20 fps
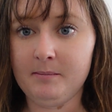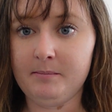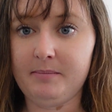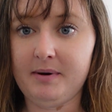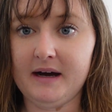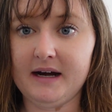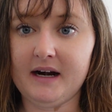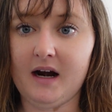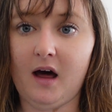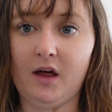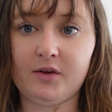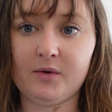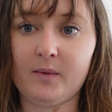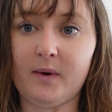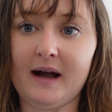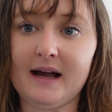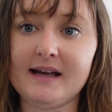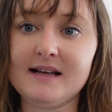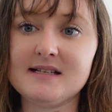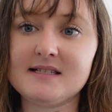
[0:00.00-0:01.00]
but
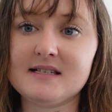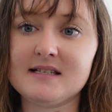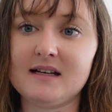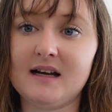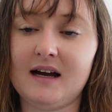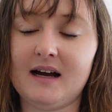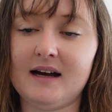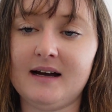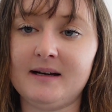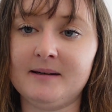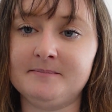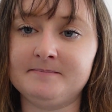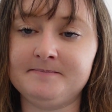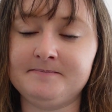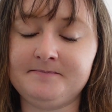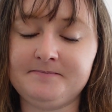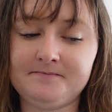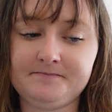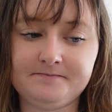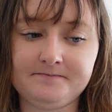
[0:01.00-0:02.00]
otherwise, I
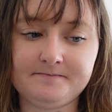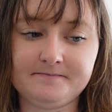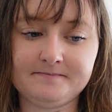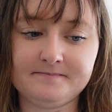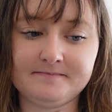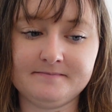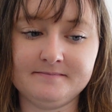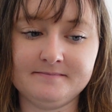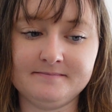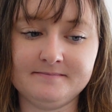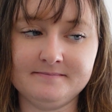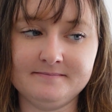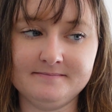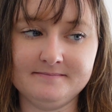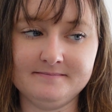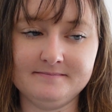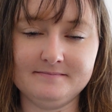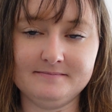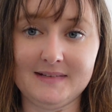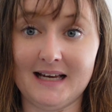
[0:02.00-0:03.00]

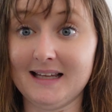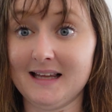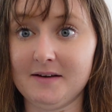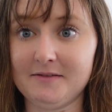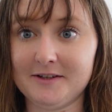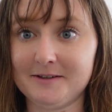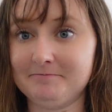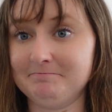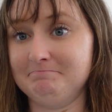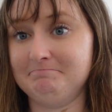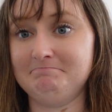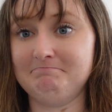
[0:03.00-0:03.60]
love it.